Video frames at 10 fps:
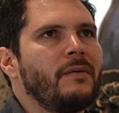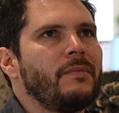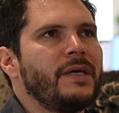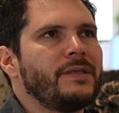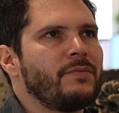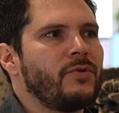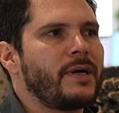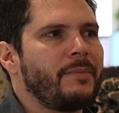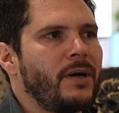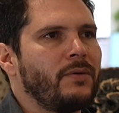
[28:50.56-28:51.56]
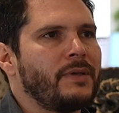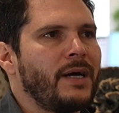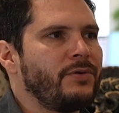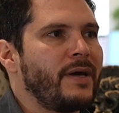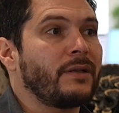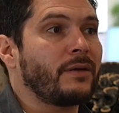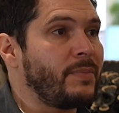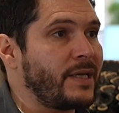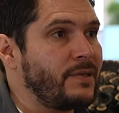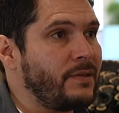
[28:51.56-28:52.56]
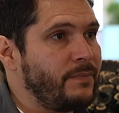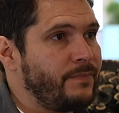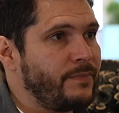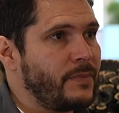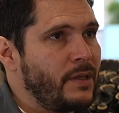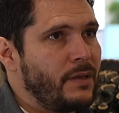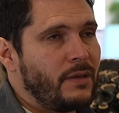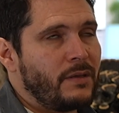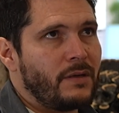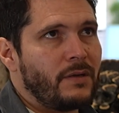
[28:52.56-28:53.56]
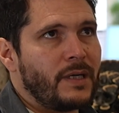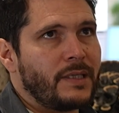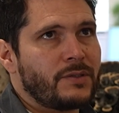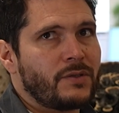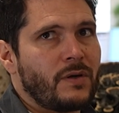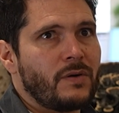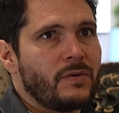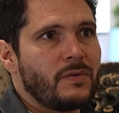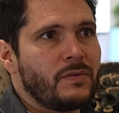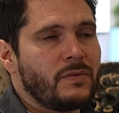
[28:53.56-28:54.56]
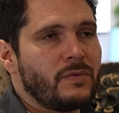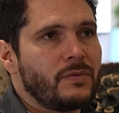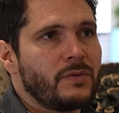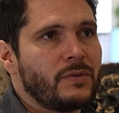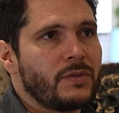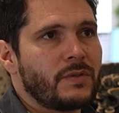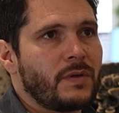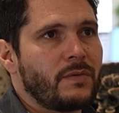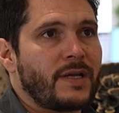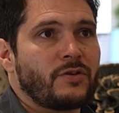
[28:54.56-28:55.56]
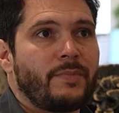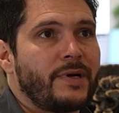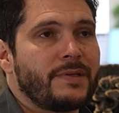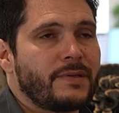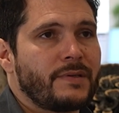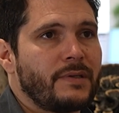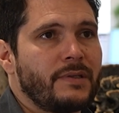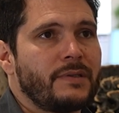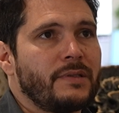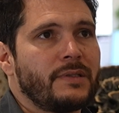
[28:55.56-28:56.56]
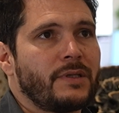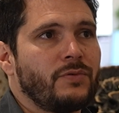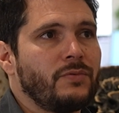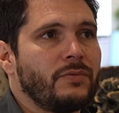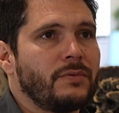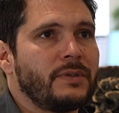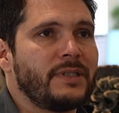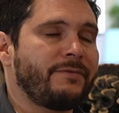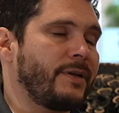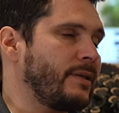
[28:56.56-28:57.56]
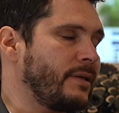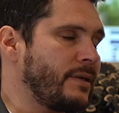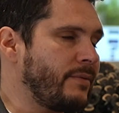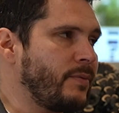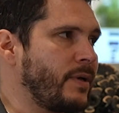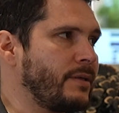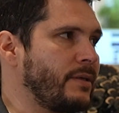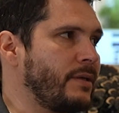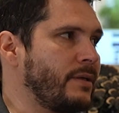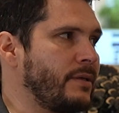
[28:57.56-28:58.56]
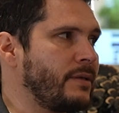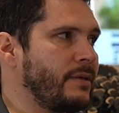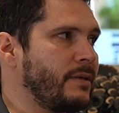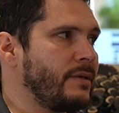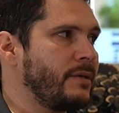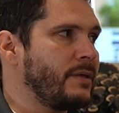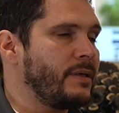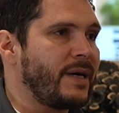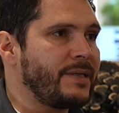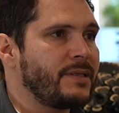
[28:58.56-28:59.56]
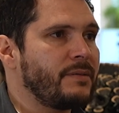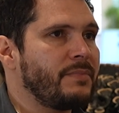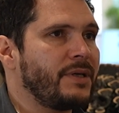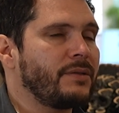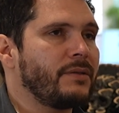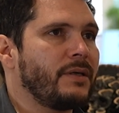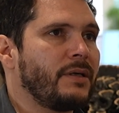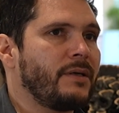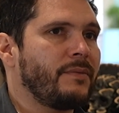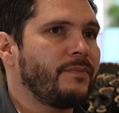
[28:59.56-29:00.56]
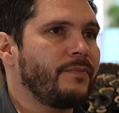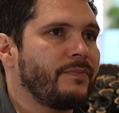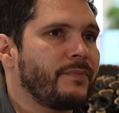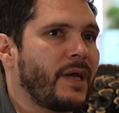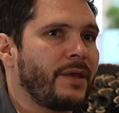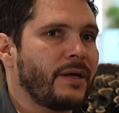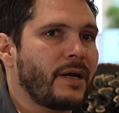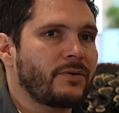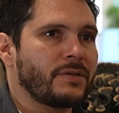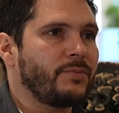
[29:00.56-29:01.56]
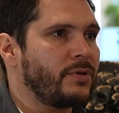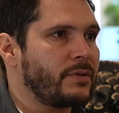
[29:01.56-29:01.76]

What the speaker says: It's more about how you handle complexity. And so Grasshopper is a tool, definitely everyone in my team, but I think across the board,